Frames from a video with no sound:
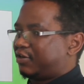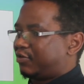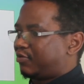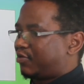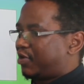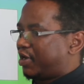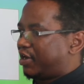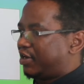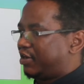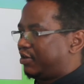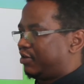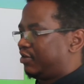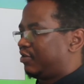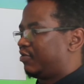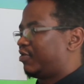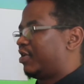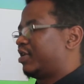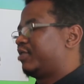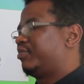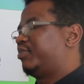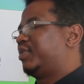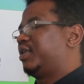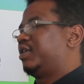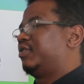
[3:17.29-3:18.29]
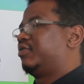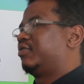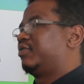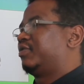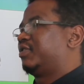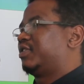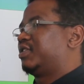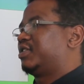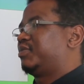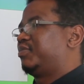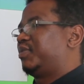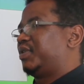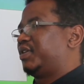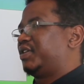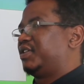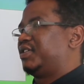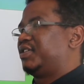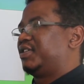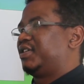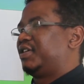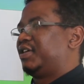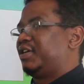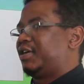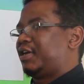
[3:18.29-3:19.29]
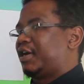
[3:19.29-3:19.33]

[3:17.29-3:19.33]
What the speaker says: quite big on the spirits.